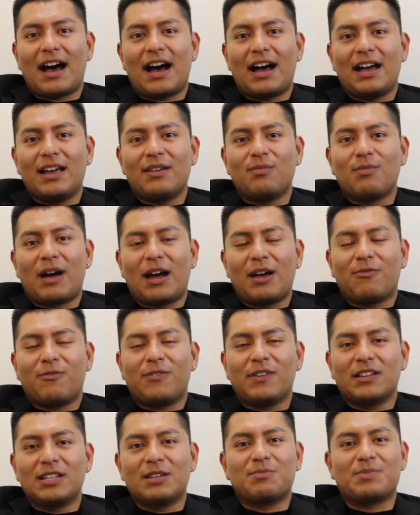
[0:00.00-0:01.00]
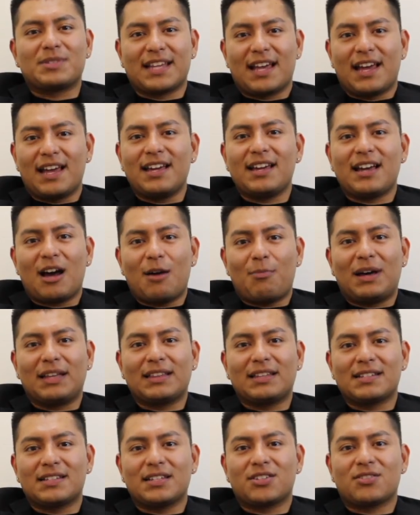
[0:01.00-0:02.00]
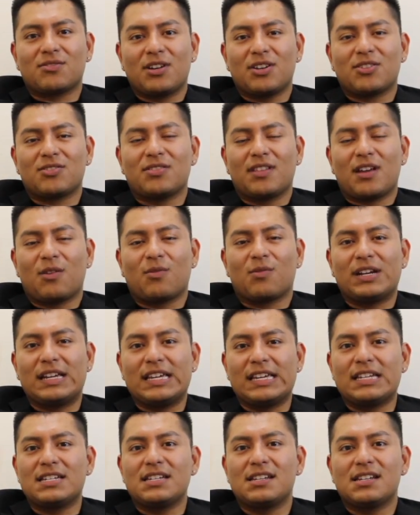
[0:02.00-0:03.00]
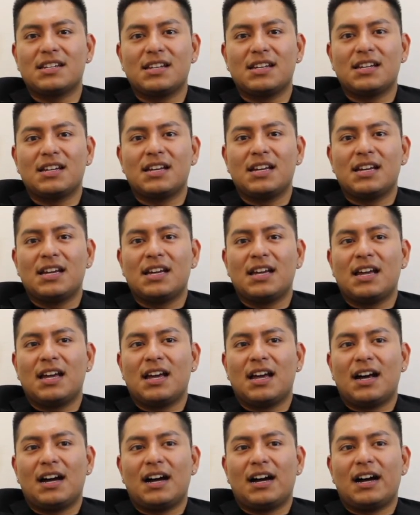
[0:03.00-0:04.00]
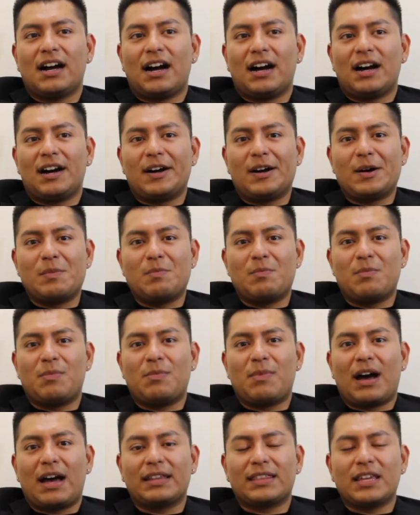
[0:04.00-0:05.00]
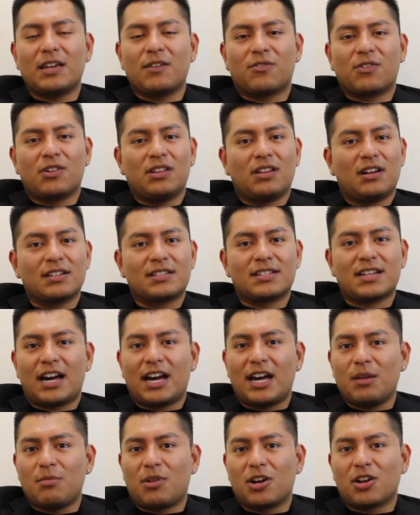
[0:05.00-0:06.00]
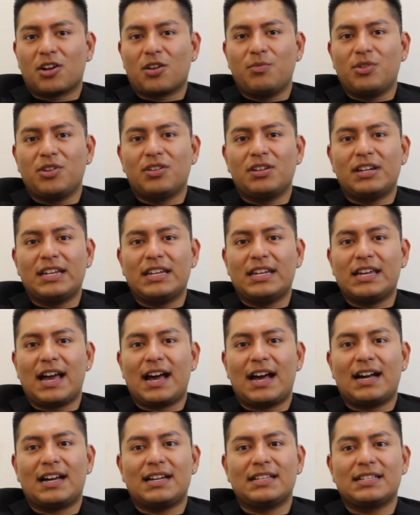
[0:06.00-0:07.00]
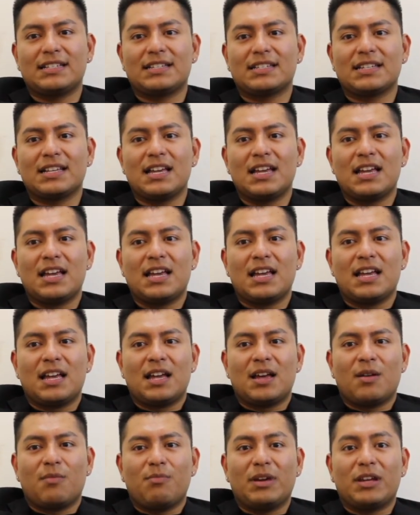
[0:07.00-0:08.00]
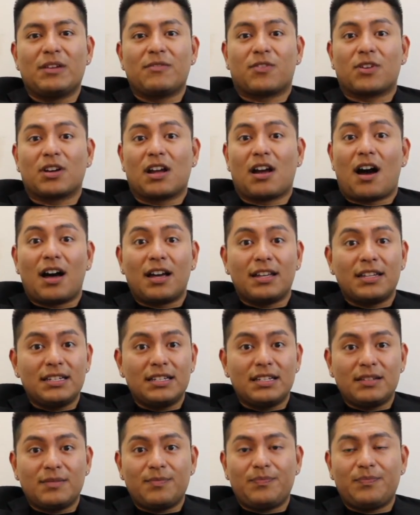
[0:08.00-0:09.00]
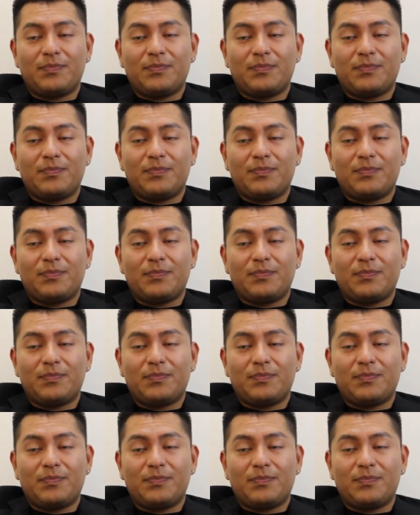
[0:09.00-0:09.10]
I feel upset about the situation that we're in. I think for a long time our community has been forgotten,